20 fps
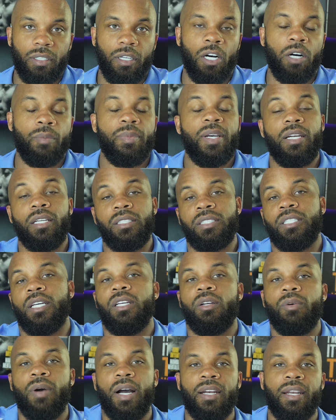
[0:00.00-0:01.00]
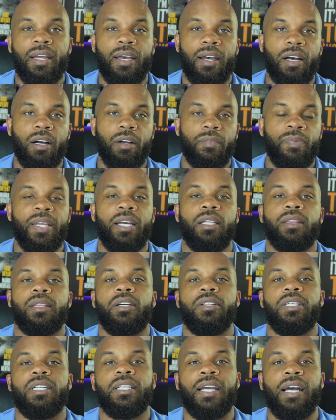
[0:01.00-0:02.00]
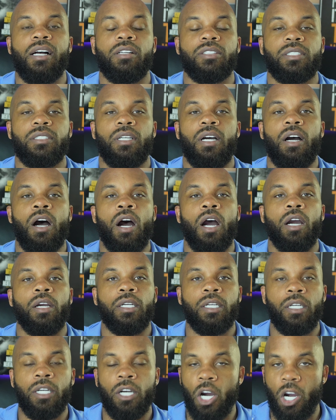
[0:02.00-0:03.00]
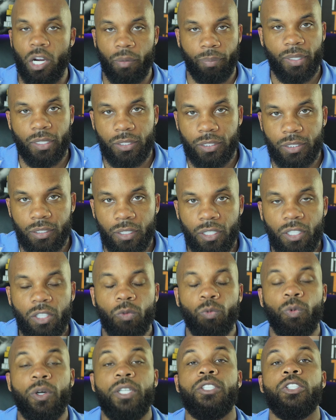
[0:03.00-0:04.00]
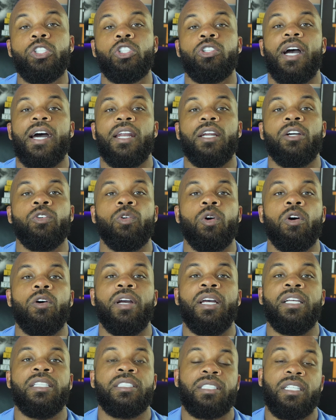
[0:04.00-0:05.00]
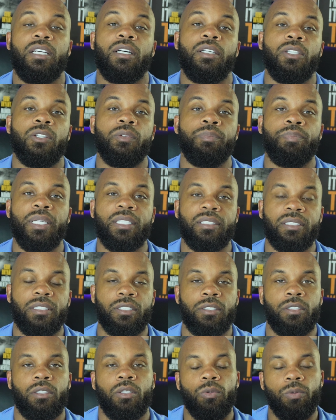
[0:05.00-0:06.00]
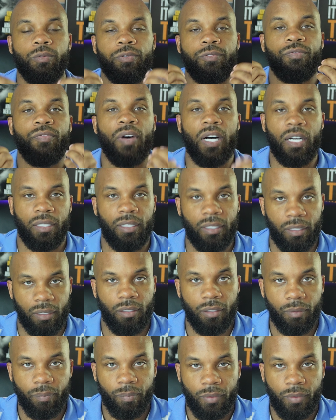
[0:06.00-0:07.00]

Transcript: I'm here to tell you right now, net 30 accounts are garbage when you're trying to grow and scale your business through funding.